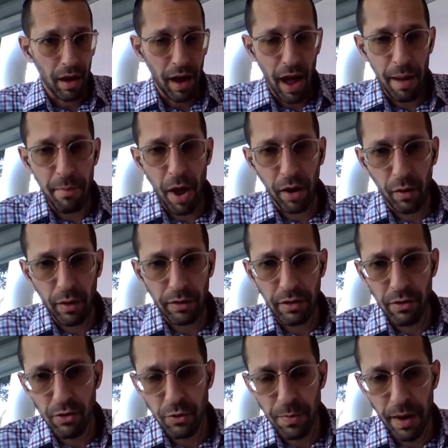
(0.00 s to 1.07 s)
I'm not going to
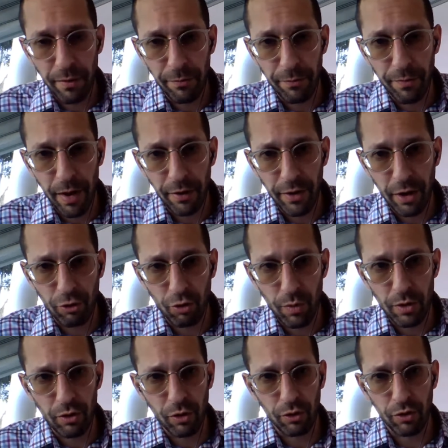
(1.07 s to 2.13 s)
use my financial
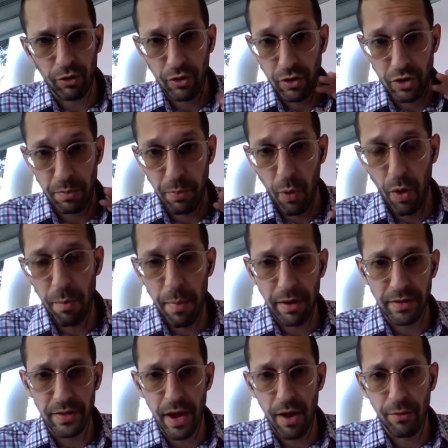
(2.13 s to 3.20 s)
resources to support
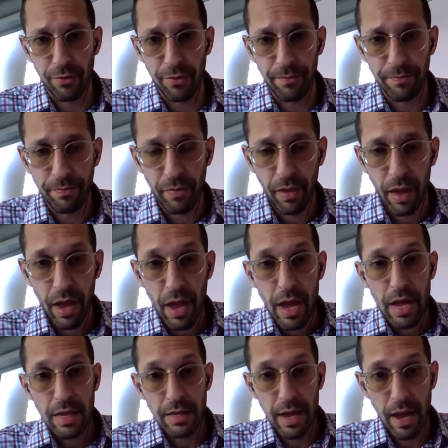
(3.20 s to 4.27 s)
myself.
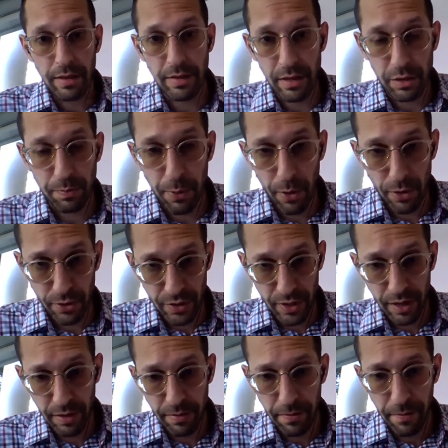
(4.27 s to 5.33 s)
Does this
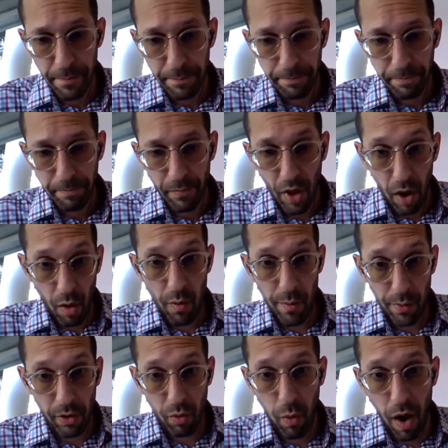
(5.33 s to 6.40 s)
person, are we
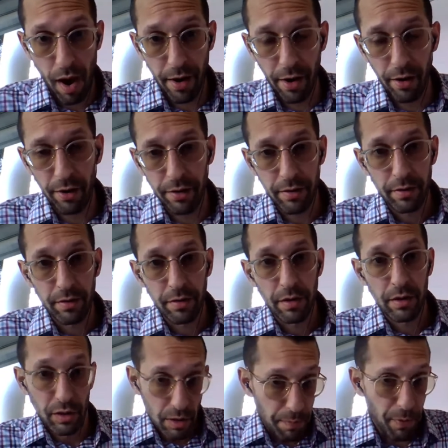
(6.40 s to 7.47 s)
required
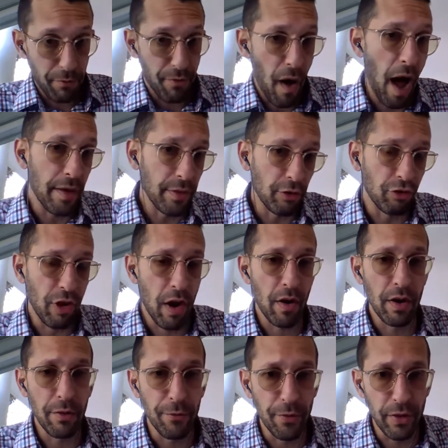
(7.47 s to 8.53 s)
to provide the
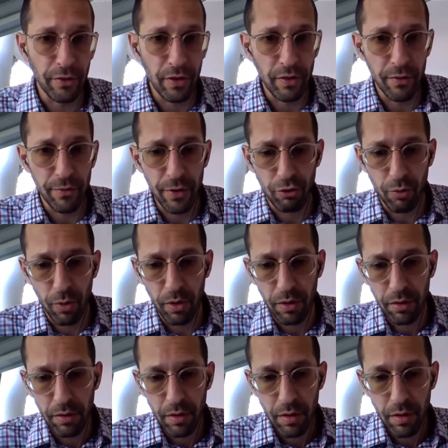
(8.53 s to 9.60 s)
charity for this individual?